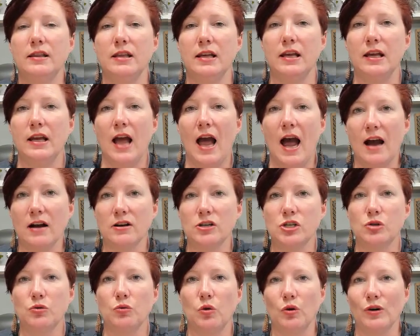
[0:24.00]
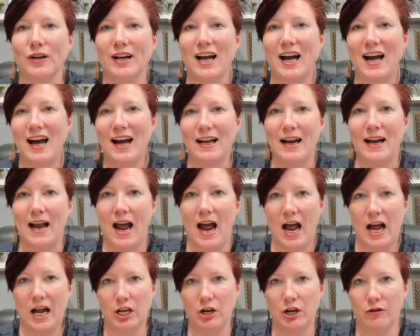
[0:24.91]
the actual cut
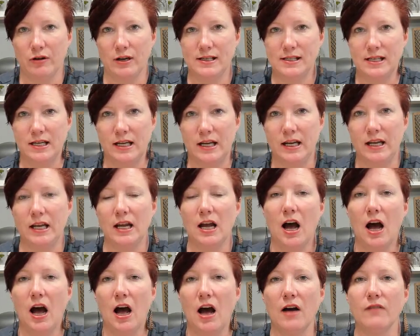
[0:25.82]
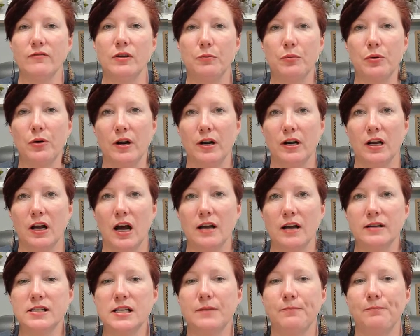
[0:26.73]
accuracy of the print and
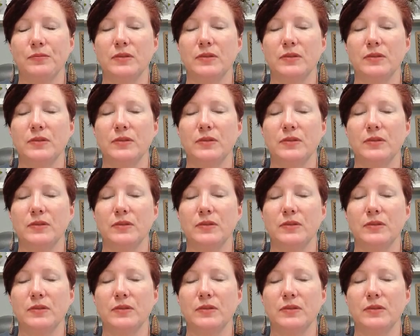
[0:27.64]
cut.